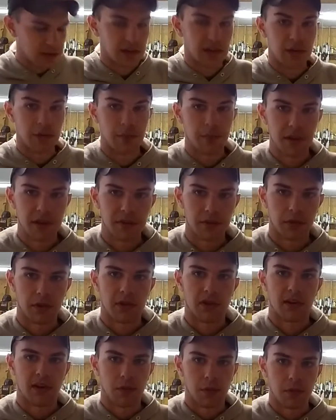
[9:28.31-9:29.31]
cut a bevel
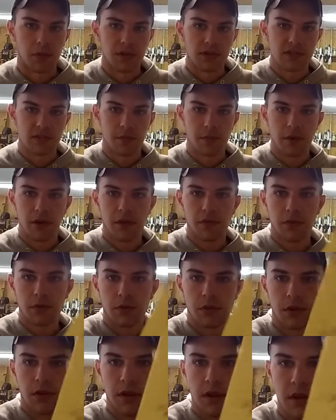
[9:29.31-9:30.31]
in it. Now what is a
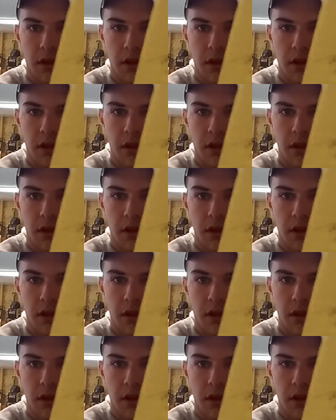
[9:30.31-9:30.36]
bevel?